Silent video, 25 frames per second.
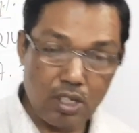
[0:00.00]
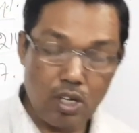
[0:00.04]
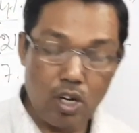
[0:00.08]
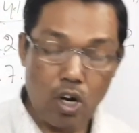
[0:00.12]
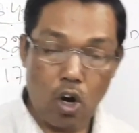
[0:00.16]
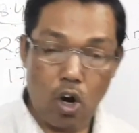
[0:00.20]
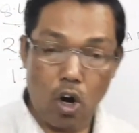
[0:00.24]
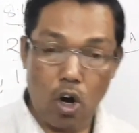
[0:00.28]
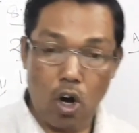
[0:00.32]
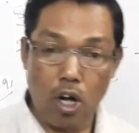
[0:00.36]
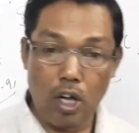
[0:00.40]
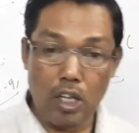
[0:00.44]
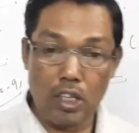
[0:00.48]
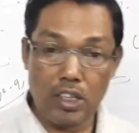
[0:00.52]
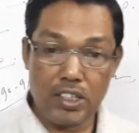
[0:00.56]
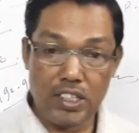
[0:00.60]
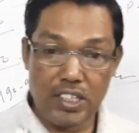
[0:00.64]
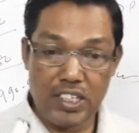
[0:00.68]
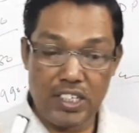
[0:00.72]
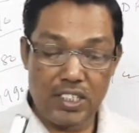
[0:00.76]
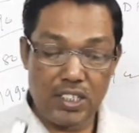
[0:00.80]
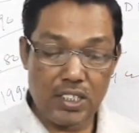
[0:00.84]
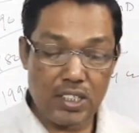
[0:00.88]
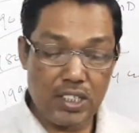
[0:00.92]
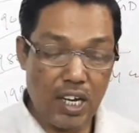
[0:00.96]
All
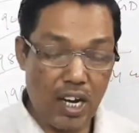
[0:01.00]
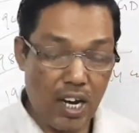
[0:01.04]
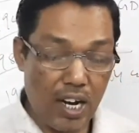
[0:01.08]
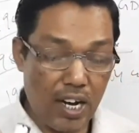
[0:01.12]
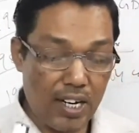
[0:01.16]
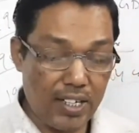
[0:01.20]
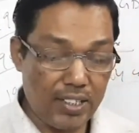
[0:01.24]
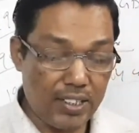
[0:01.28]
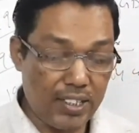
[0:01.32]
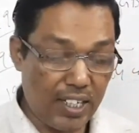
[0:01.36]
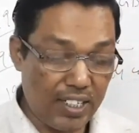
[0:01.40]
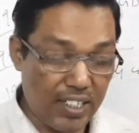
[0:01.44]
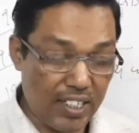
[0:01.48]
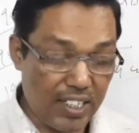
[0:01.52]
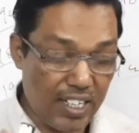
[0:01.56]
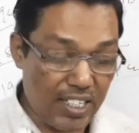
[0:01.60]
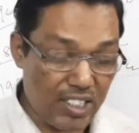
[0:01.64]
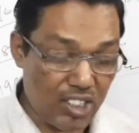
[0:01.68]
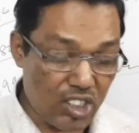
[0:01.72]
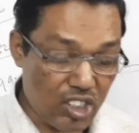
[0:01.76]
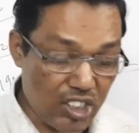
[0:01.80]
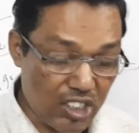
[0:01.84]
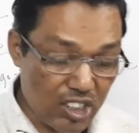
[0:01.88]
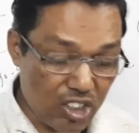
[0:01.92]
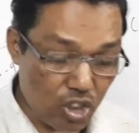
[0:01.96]
these are that
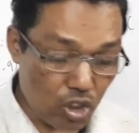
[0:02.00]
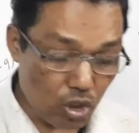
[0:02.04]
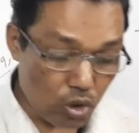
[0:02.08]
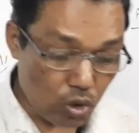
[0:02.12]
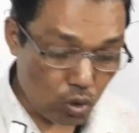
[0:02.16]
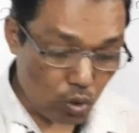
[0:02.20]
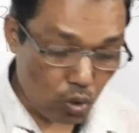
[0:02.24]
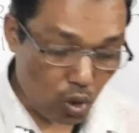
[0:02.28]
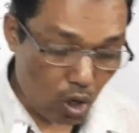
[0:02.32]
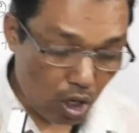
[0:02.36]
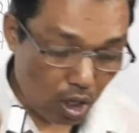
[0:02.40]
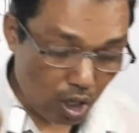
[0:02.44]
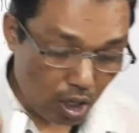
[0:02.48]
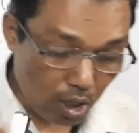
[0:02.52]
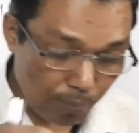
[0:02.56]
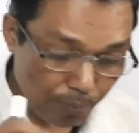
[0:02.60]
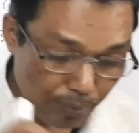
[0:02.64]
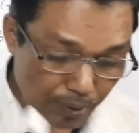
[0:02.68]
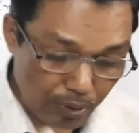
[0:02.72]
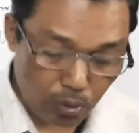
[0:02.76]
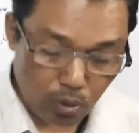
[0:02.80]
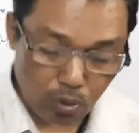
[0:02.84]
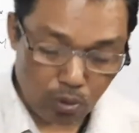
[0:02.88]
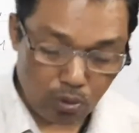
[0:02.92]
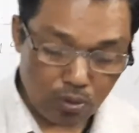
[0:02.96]
restriction to all of
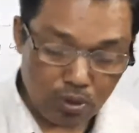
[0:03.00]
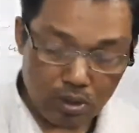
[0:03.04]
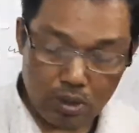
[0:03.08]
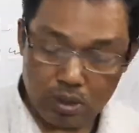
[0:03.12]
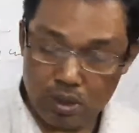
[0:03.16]
you.